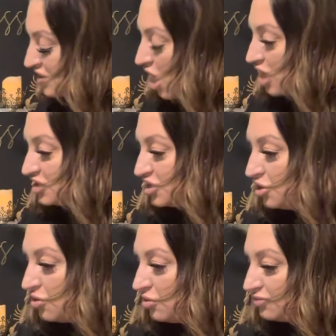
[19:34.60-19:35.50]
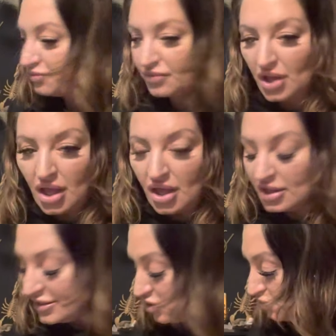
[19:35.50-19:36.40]
talk to you.
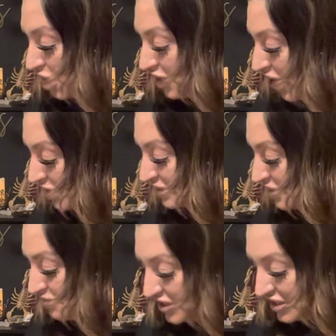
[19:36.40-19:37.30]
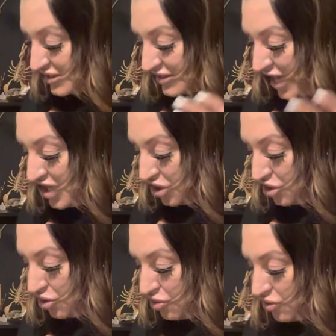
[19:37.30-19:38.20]
This third party has something to say to
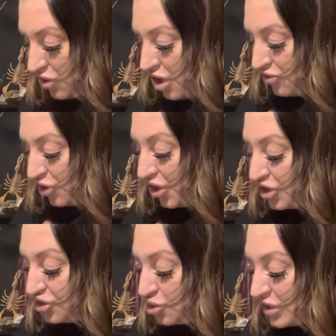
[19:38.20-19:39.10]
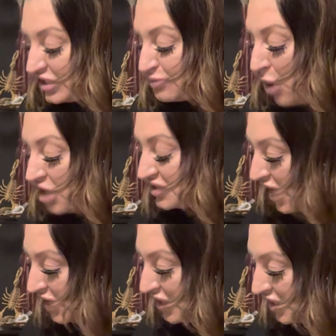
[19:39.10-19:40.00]
you. They're going to do it
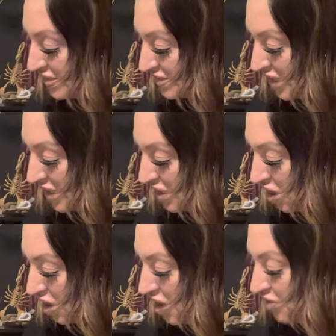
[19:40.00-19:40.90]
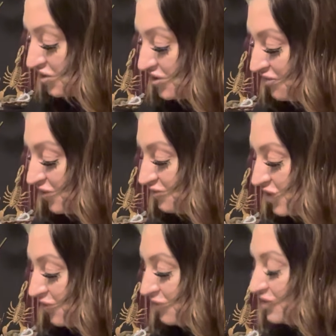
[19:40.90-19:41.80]
spontaneously here. There's a 50
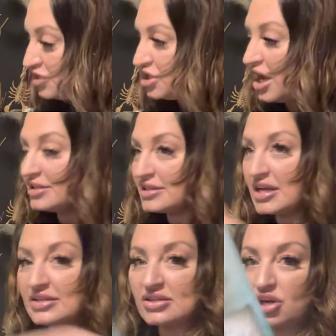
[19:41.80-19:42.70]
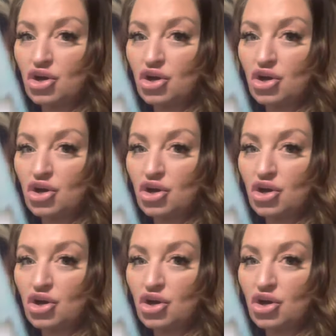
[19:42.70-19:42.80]
50 chance things could